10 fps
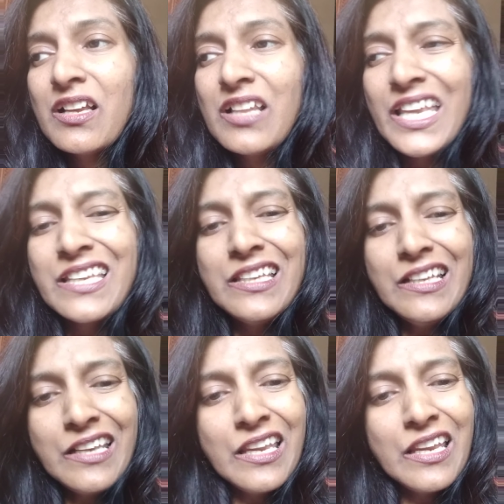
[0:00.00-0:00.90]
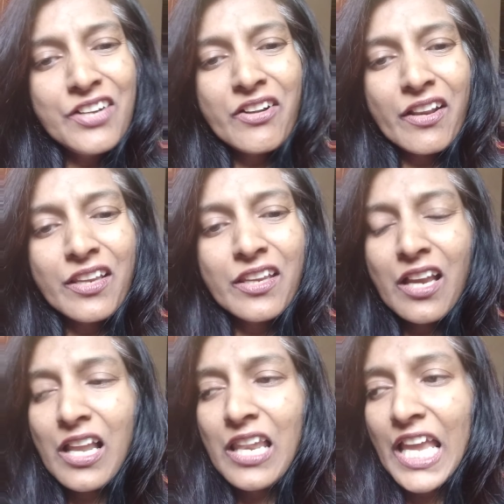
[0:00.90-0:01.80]
like eating and
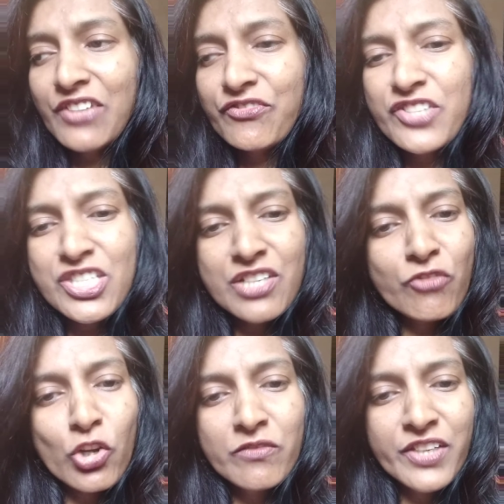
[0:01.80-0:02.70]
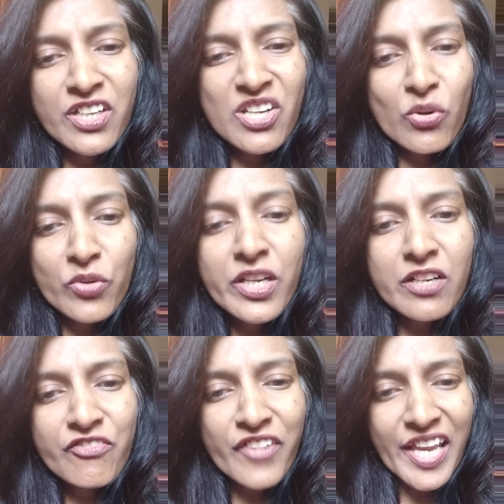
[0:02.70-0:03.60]
drinking. Our life is revolving around
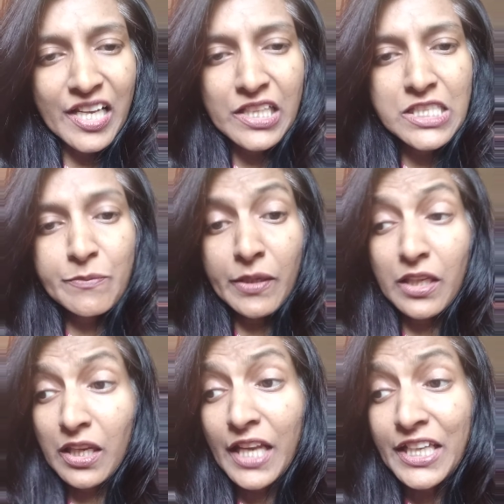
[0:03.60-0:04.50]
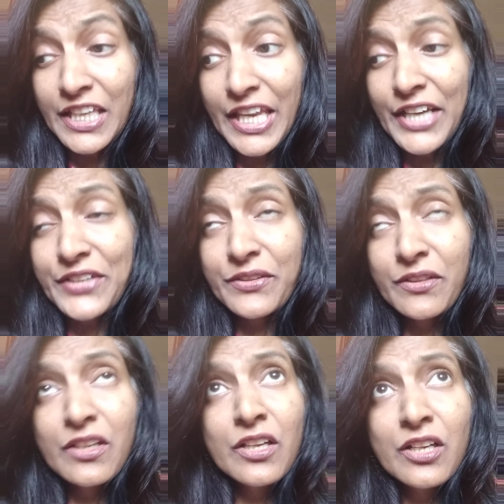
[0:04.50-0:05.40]
it, frankly speaking, and yet
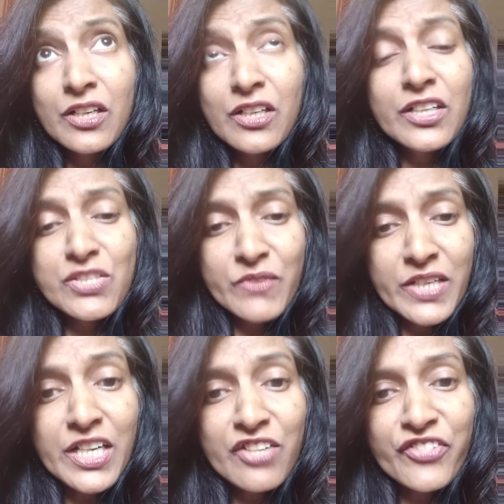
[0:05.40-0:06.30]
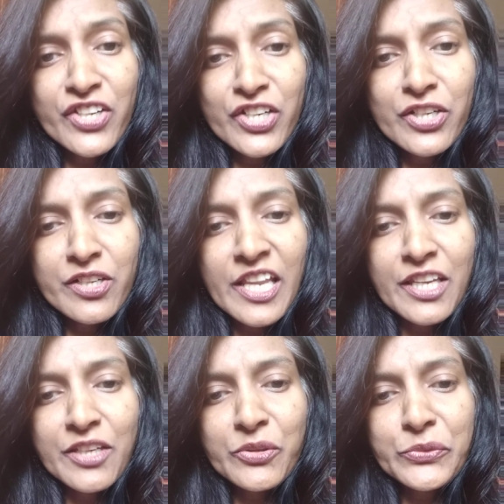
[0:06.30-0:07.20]
it's very difficult,
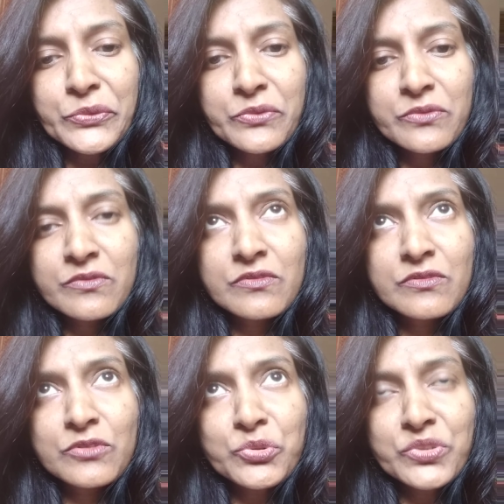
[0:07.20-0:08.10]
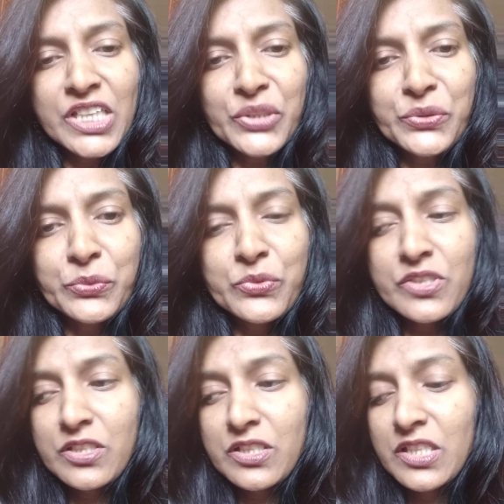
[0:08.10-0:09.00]
like, to say no to
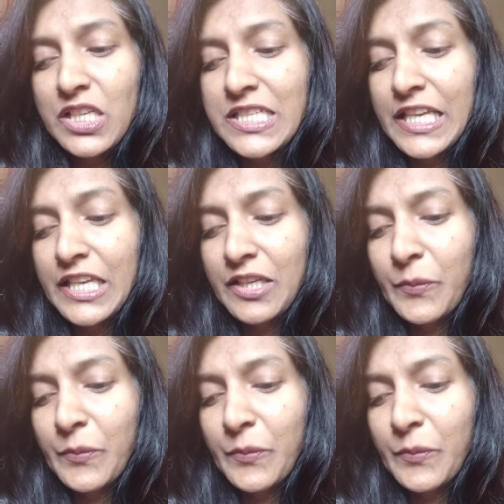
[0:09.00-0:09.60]
certain things. Like,